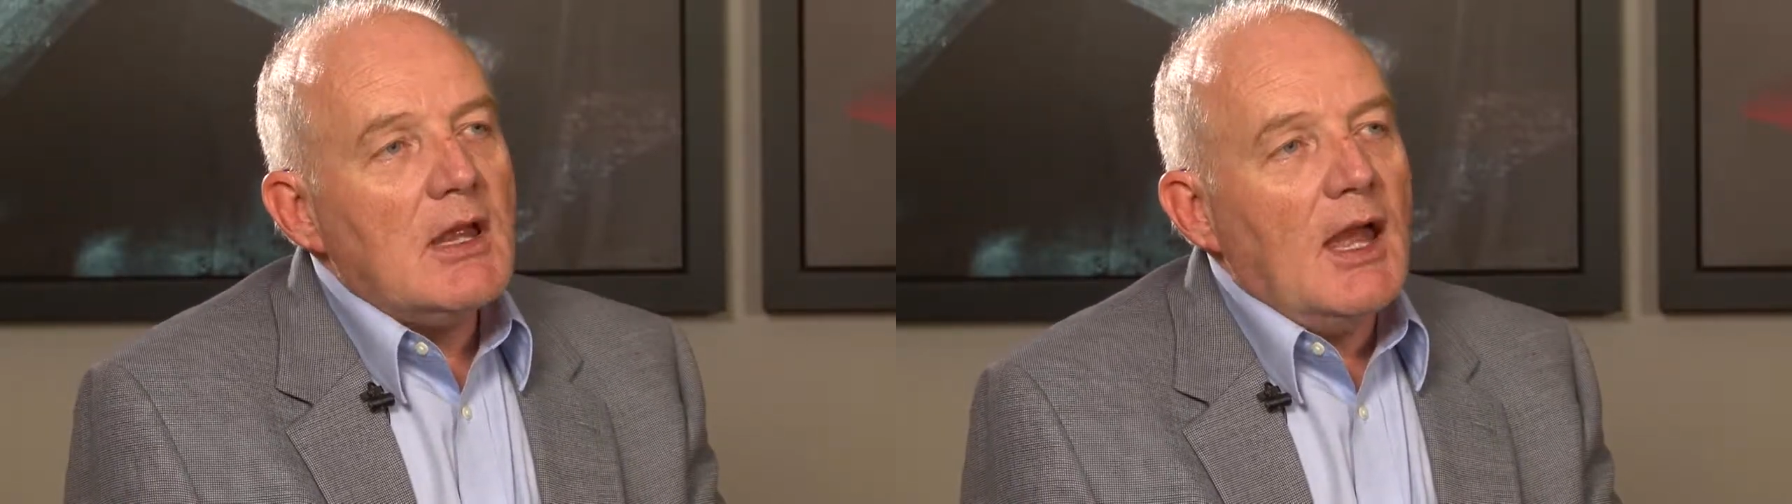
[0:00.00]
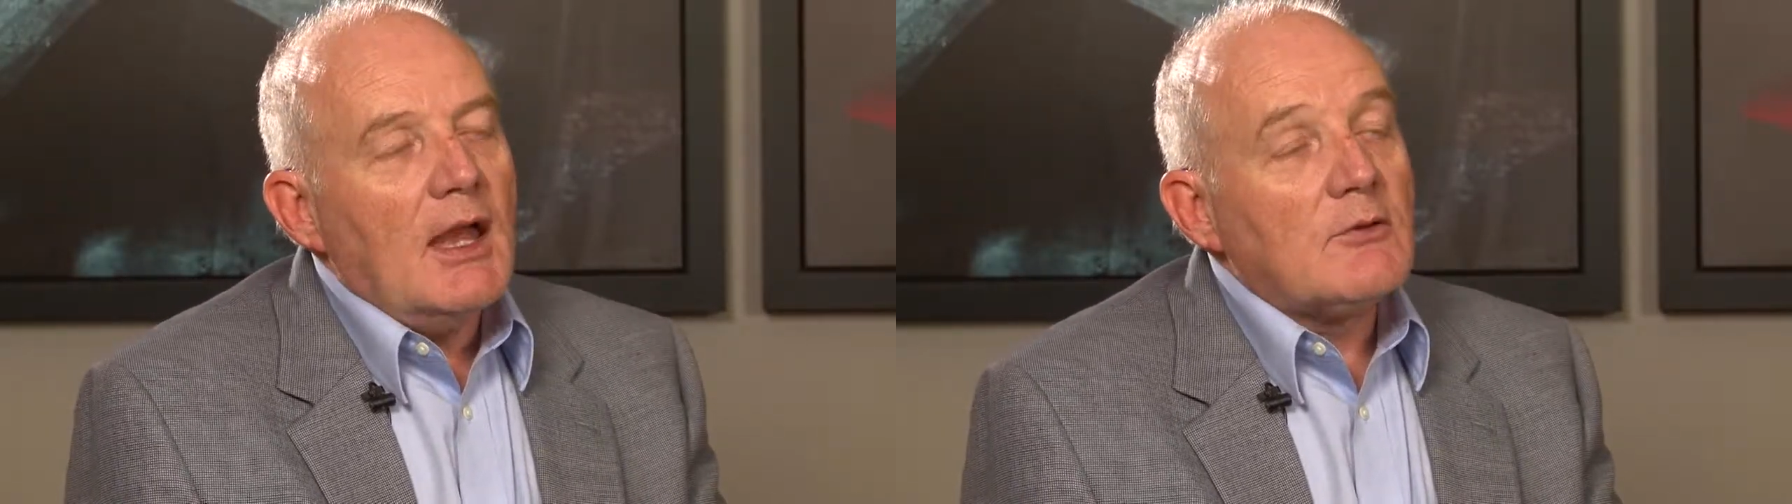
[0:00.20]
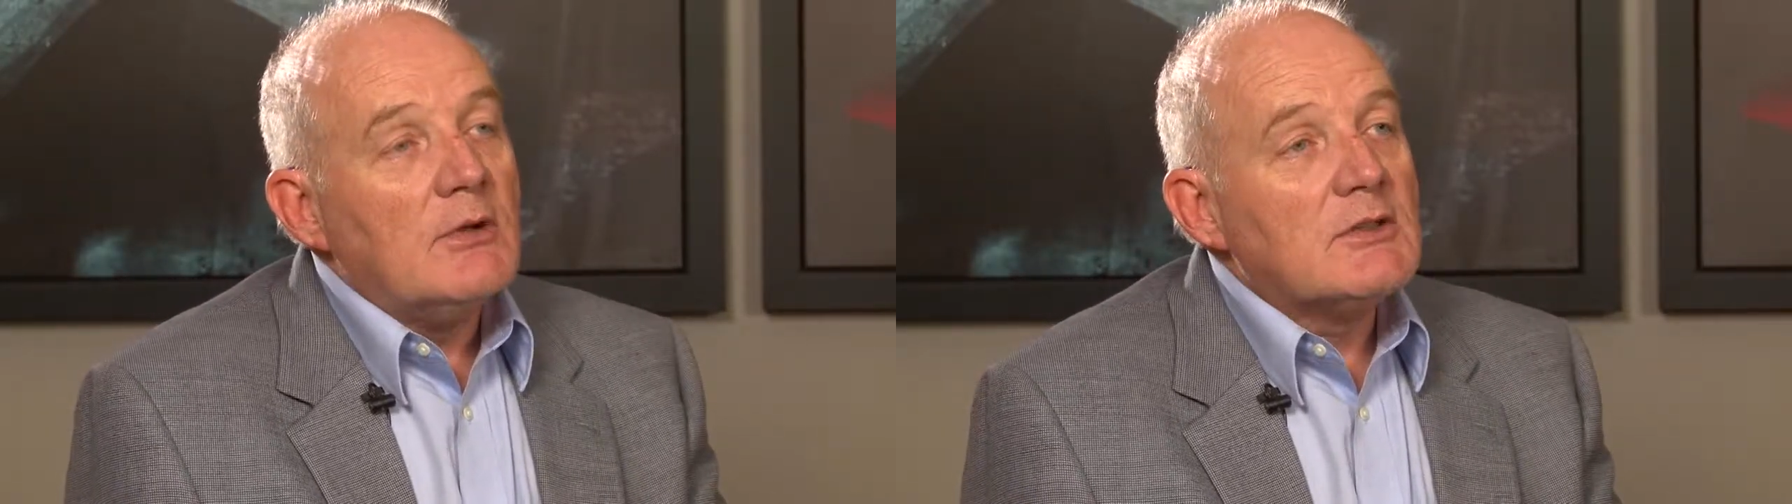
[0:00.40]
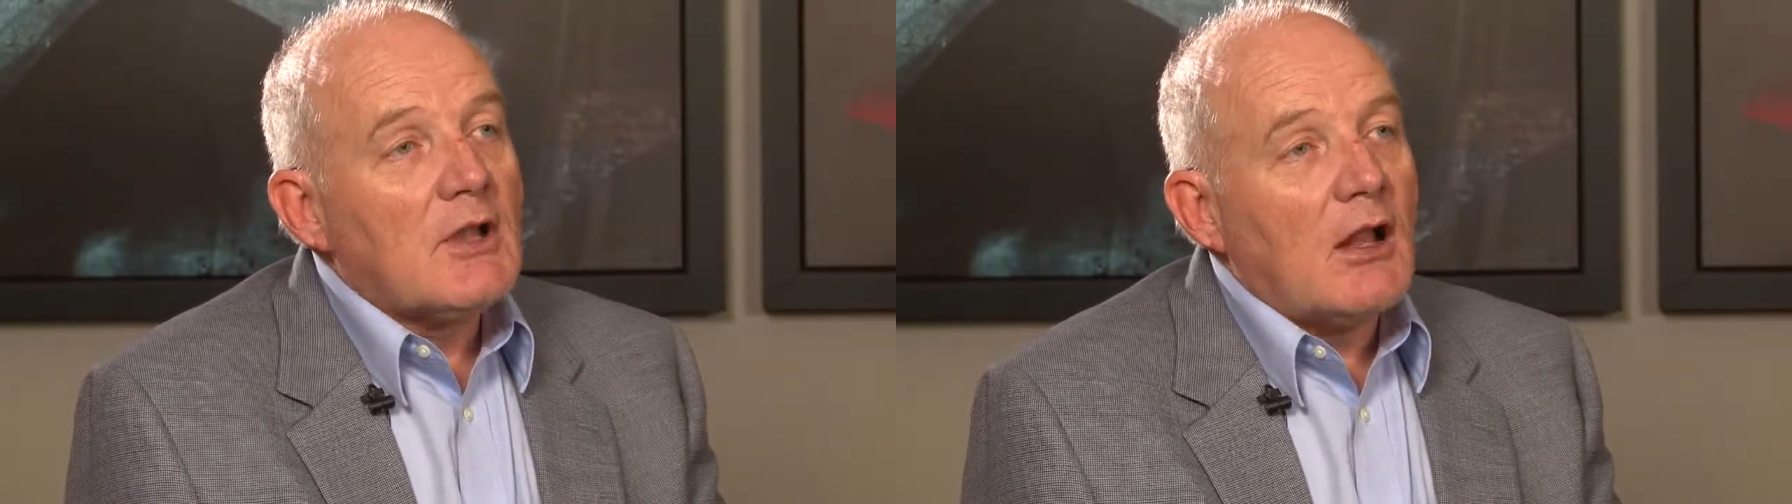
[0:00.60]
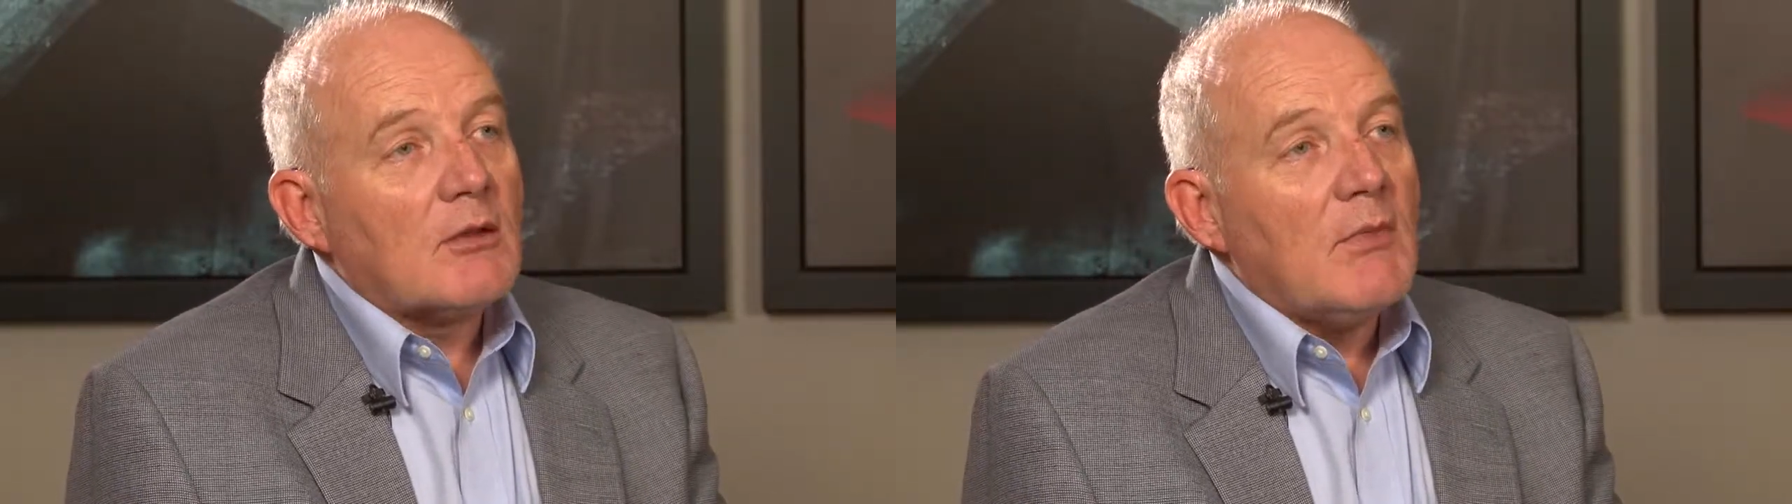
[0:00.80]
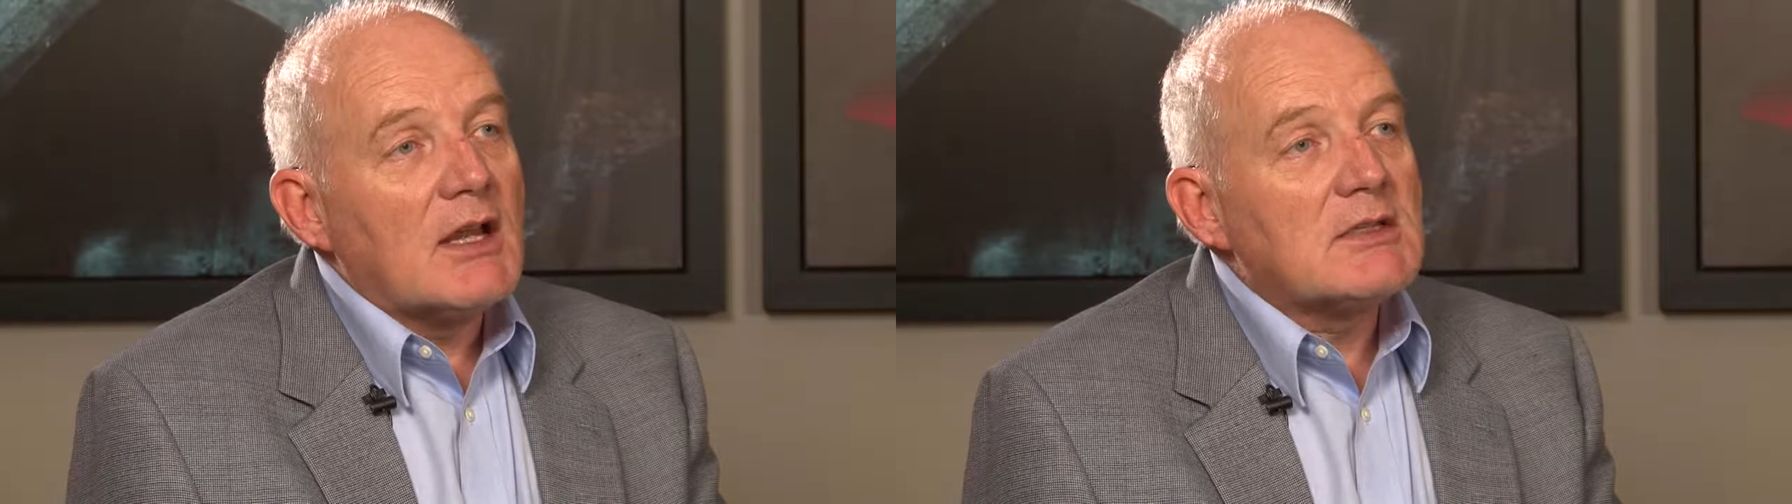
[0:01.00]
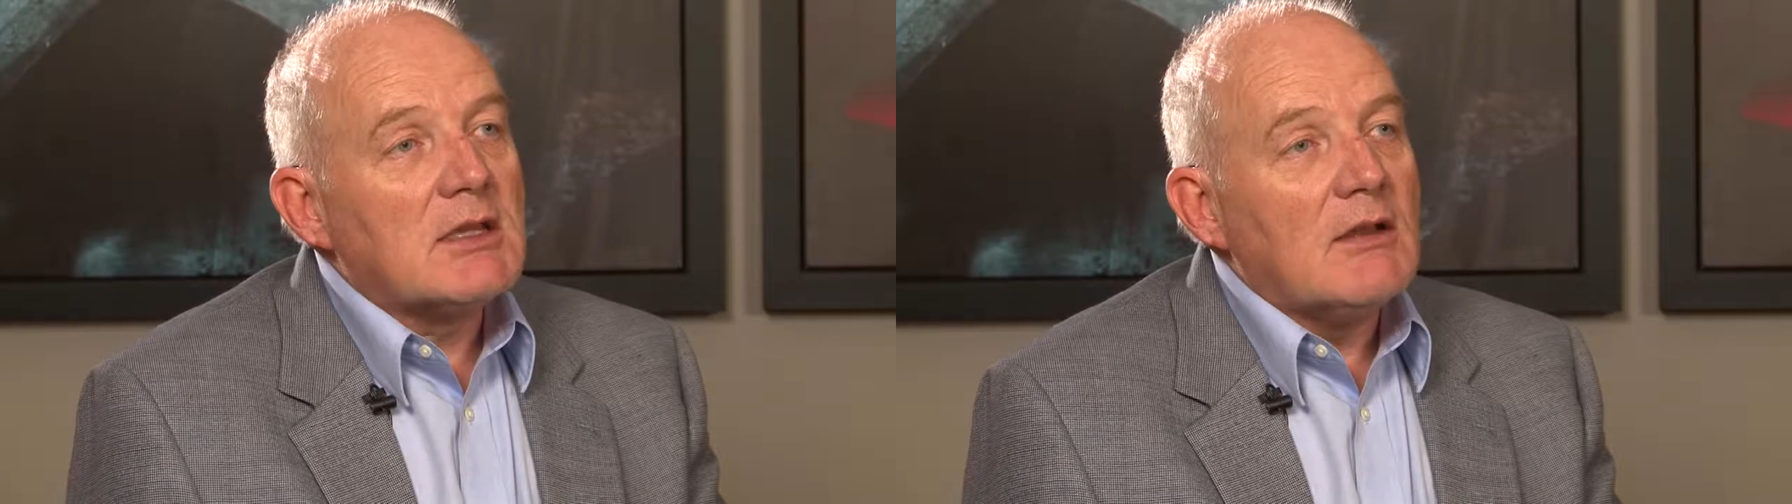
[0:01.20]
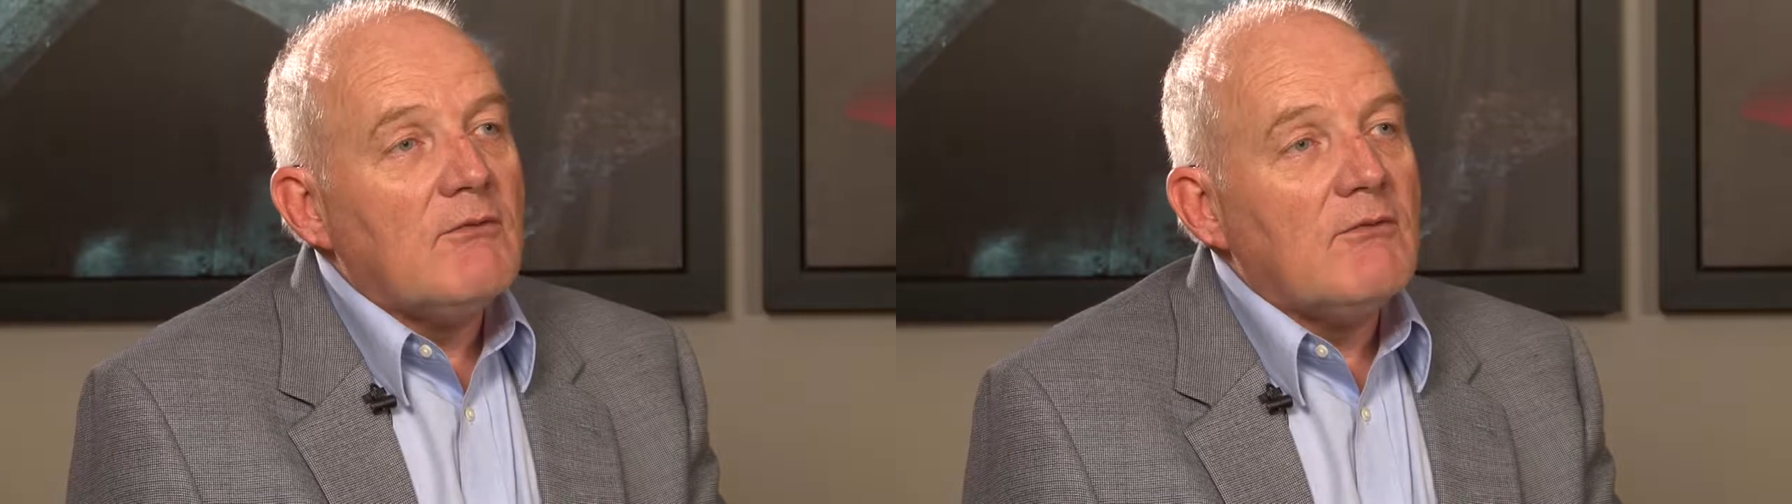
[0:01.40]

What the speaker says: As a result, it makes it